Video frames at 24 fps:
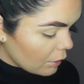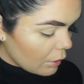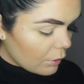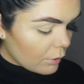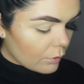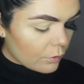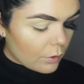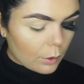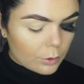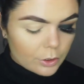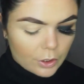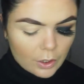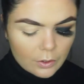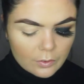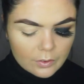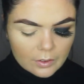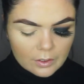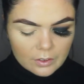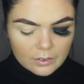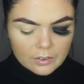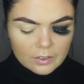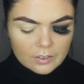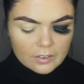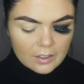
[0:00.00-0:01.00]
So
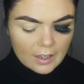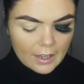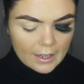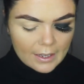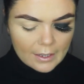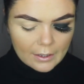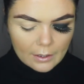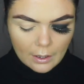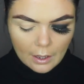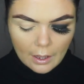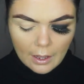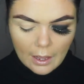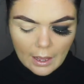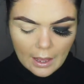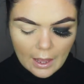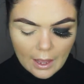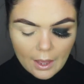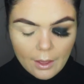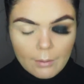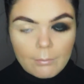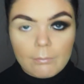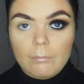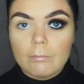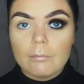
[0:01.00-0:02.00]
using today
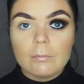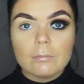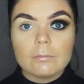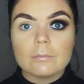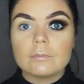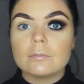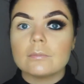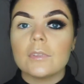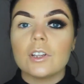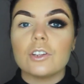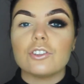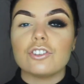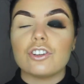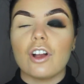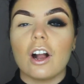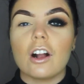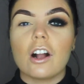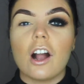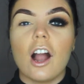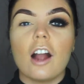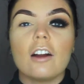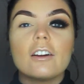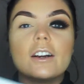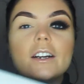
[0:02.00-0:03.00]

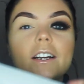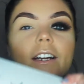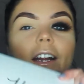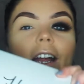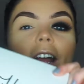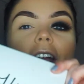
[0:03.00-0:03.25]
shock horror,